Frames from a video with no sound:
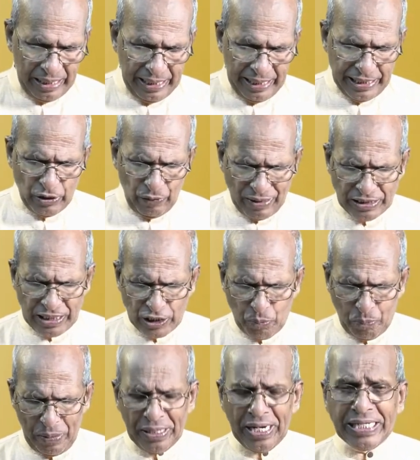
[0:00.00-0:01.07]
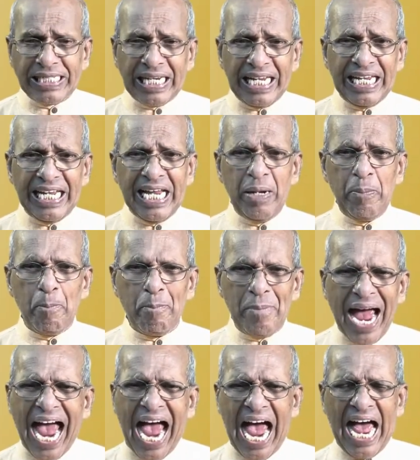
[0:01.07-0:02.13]
It was the spirit in
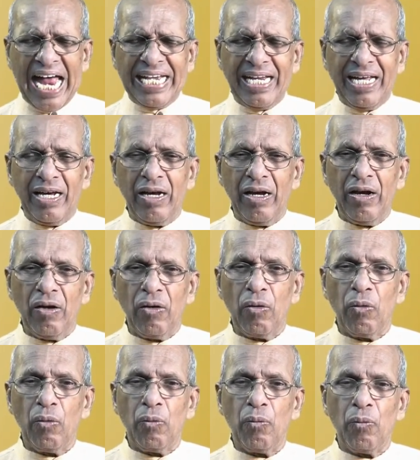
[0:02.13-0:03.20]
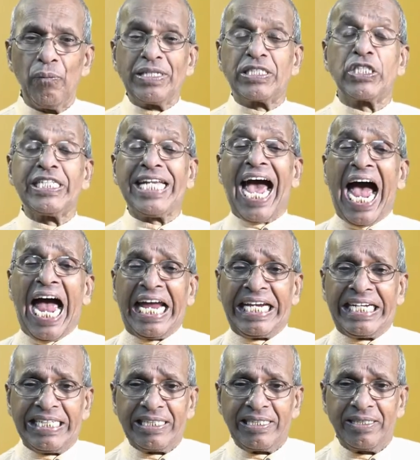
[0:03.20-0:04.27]
man which
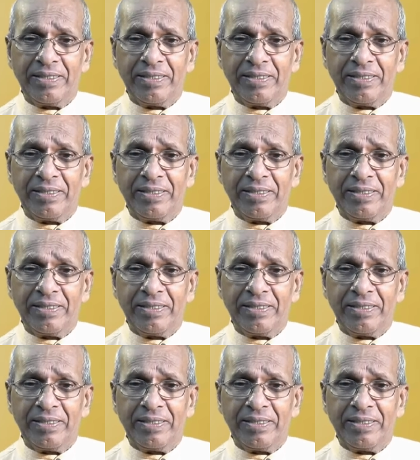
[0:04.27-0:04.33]
died.